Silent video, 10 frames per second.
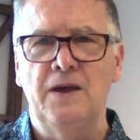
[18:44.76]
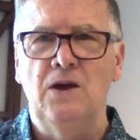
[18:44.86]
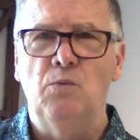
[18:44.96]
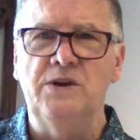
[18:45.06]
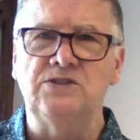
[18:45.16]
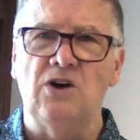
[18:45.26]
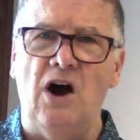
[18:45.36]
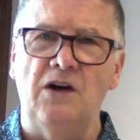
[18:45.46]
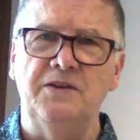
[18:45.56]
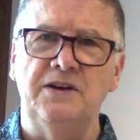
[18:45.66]
We
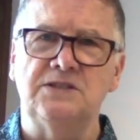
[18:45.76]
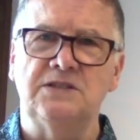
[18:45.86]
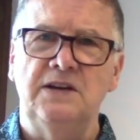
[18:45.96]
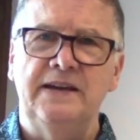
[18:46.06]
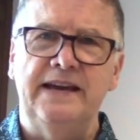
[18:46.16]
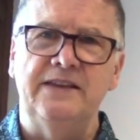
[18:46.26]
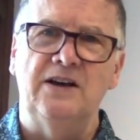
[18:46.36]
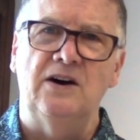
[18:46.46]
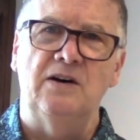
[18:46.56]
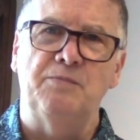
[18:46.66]
saw this in
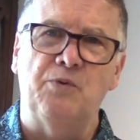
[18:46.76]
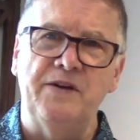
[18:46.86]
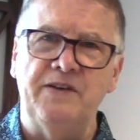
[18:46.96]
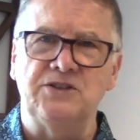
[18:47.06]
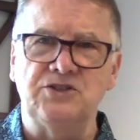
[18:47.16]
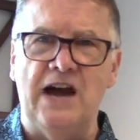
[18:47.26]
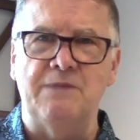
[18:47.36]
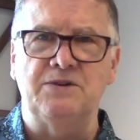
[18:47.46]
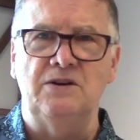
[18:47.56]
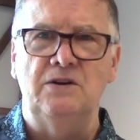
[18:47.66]
the previous
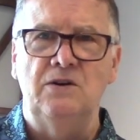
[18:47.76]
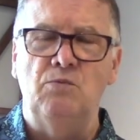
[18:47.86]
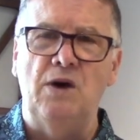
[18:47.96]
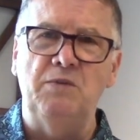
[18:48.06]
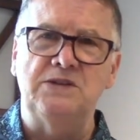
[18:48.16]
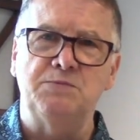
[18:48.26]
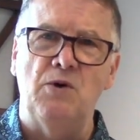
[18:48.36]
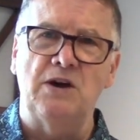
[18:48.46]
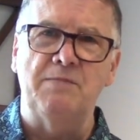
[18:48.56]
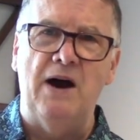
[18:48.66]
chapter when we
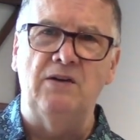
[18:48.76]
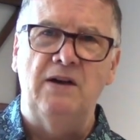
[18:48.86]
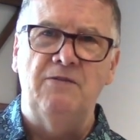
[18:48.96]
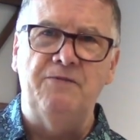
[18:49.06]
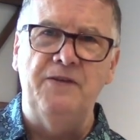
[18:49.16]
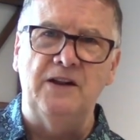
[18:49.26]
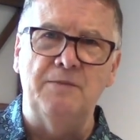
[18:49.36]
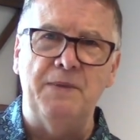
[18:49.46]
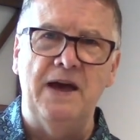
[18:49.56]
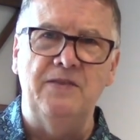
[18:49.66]
spoke about
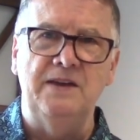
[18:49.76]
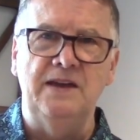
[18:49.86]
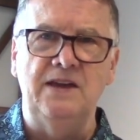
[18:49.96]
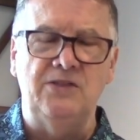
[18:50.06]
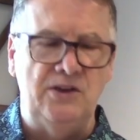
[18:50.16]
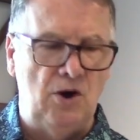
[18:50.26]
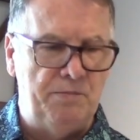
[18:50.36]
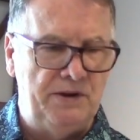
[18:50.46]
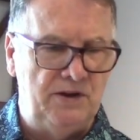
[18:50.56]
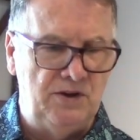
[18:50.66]
Philip and the
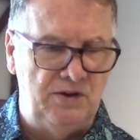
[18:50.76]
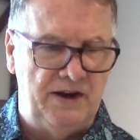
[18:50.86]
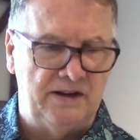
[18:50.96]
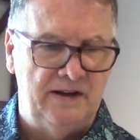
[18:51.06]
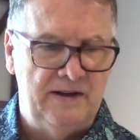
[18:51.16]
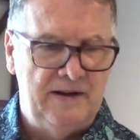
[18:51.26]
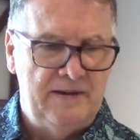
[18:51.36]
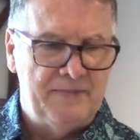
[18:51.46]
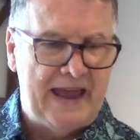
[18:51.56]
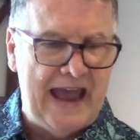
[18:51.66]
Ethiopian eunuch.
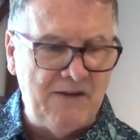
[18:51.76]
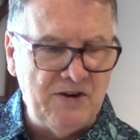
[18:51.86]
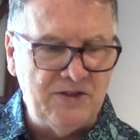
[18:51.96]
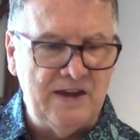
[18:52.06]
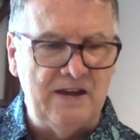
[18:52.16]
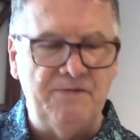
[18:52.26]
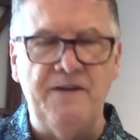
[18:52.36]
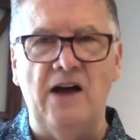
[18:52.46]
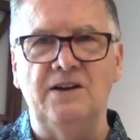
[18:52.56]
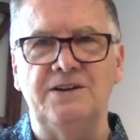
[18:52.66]
Everything
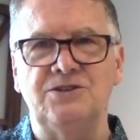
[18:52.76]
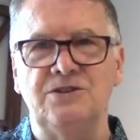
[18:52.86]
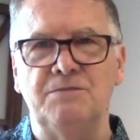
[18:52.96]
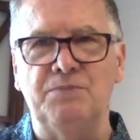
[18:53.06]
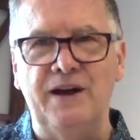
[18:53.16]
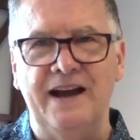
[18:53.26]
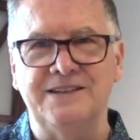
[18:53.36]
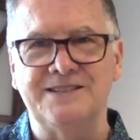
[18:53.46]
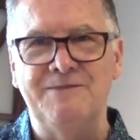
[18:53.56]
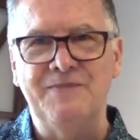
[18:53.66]
fell into
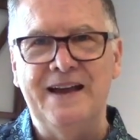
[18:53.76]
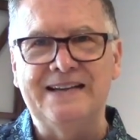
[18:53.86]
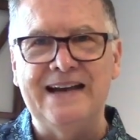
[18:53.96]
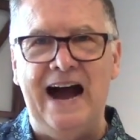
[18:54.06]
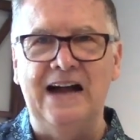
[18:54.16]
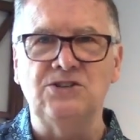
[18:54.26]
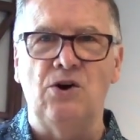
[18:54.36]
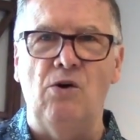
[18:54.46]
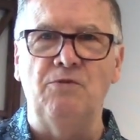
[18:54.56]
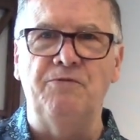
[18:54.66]
place. God
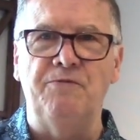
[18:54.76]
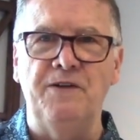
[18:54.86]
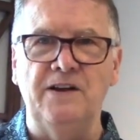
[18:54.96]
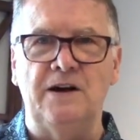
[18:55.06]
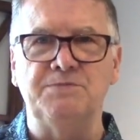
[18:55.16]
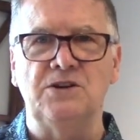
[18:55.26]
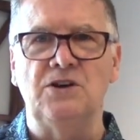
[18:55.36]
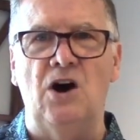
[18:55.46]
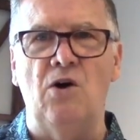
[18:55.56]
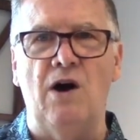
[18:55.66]
told Philip to
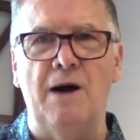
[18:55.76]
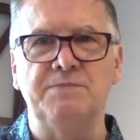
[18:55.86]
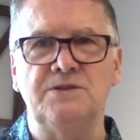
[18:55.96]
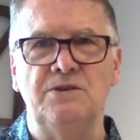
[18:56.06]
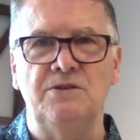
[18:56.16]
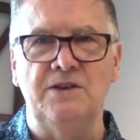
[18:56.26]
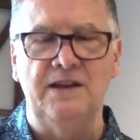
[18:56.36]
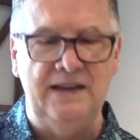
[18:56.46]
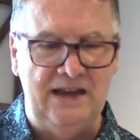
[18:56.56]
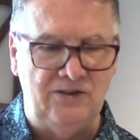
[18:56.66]
go up to
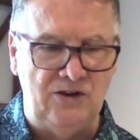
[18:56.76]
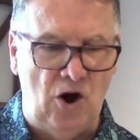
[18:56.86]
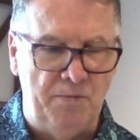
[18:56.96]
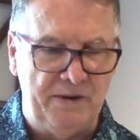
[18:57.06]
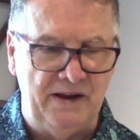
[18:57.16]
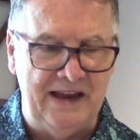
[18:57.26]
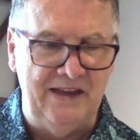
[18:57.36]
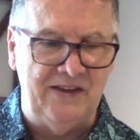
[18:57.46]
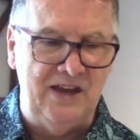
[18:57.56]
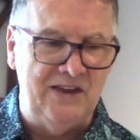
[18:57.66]
the Ethiopian.
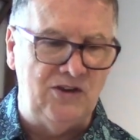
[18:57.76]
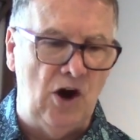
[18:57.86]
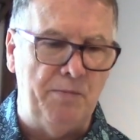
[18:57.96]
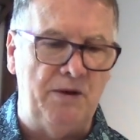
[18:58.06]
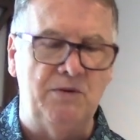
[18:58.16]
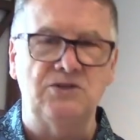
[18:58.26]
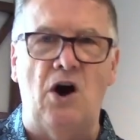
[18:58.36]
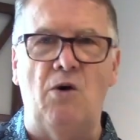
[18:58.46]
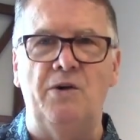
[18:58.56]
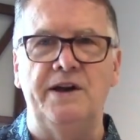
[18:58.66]
E the Ethiopian was
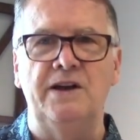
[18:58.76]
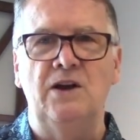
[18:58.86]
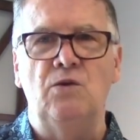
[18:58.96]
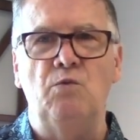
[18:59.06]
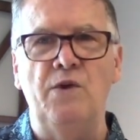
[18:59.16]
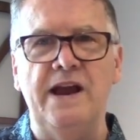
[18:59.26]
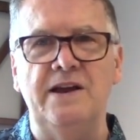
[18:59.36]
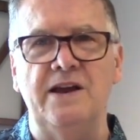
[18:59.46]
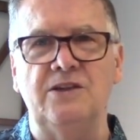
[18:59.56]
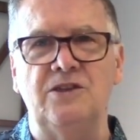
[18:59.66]
already
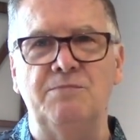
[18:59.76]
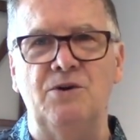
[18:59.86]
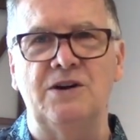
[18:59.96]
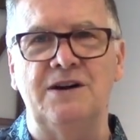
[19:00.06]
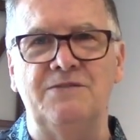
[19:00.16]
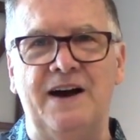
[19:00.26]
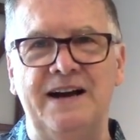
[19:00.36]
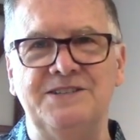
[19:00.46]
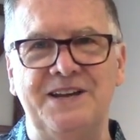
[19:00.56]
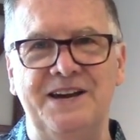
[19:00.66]
reading the book of
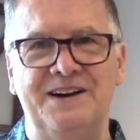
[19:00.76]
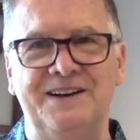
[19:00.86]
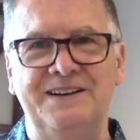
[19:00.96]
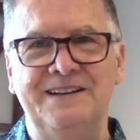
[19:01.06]
Isaiah.